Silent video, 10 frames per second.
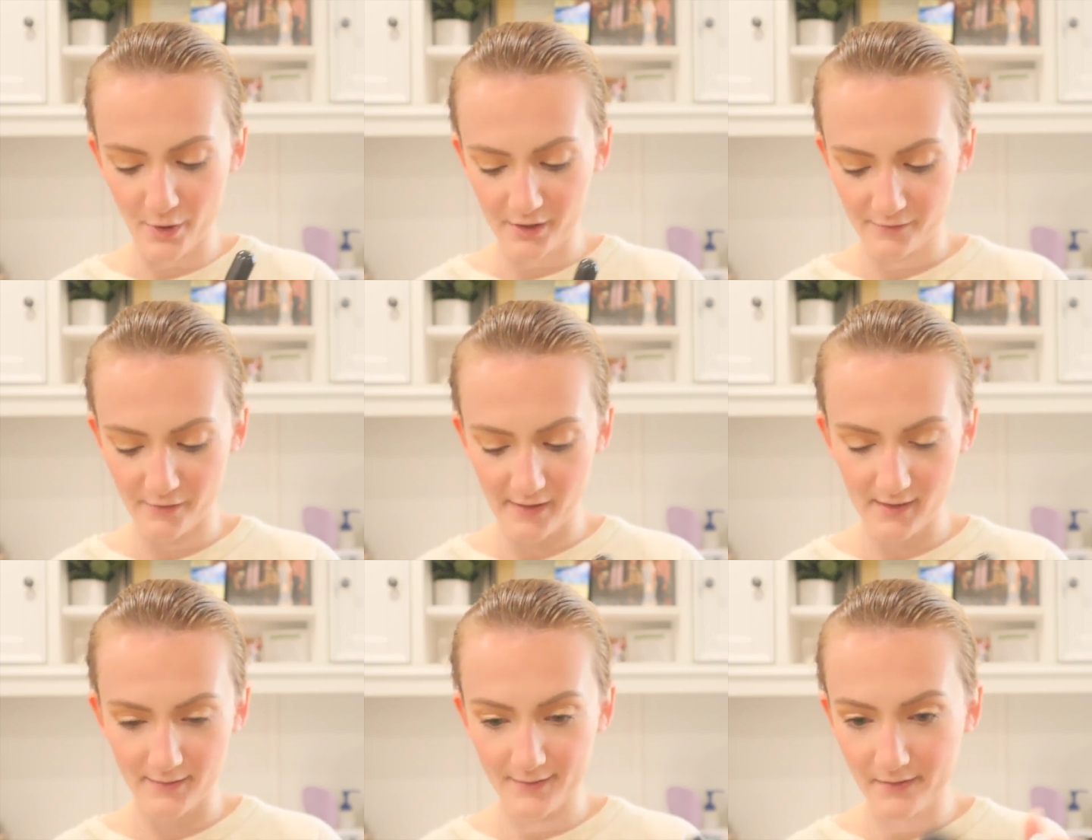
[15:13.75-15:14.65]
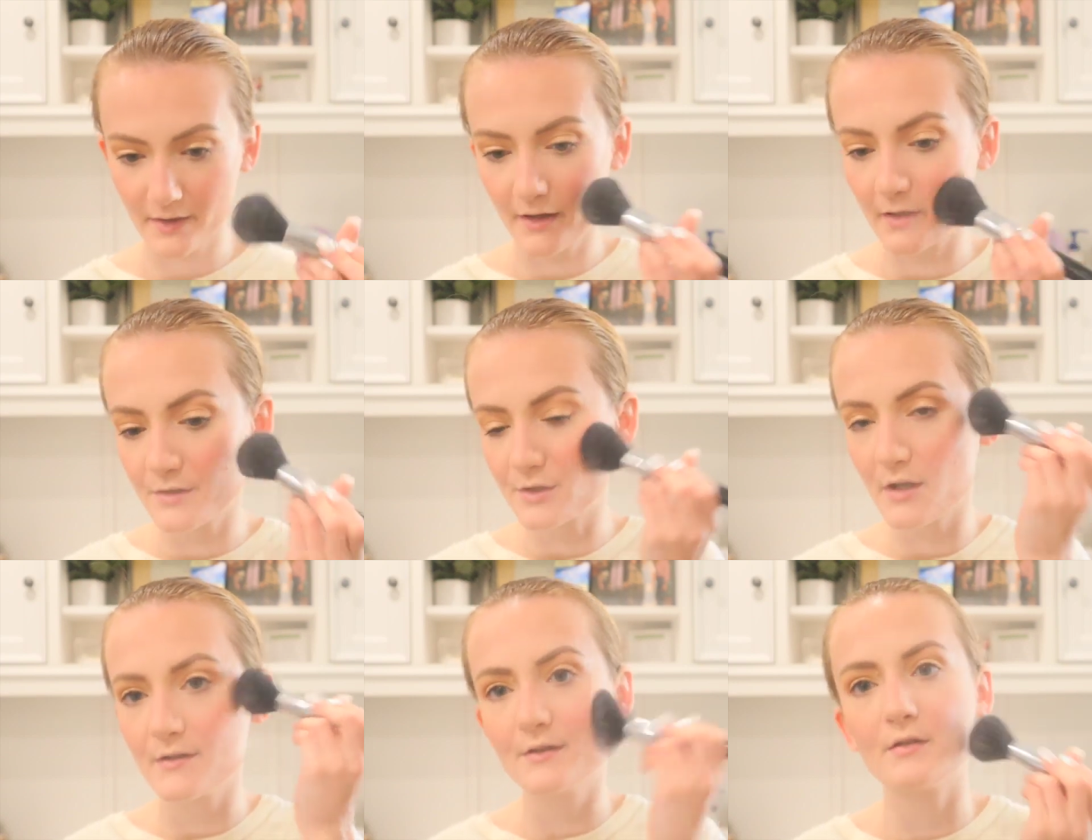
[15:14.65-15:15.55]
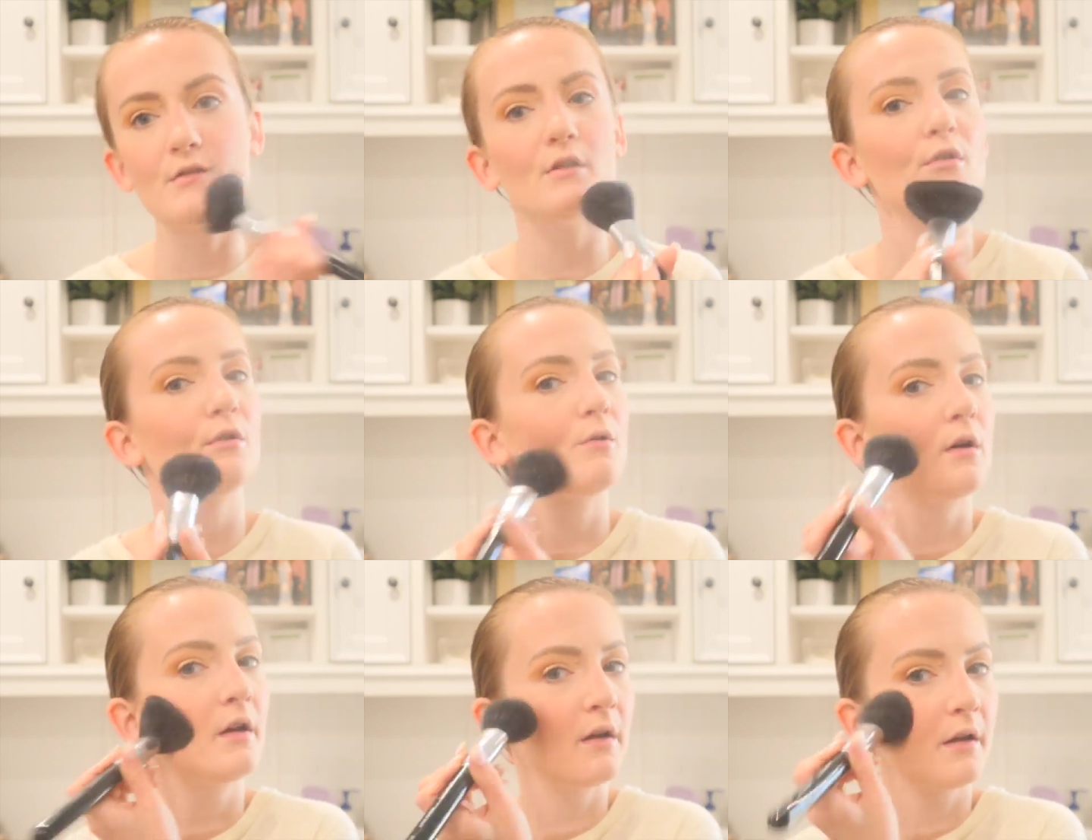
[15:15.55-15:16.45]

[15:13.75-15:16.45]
brush for this, just to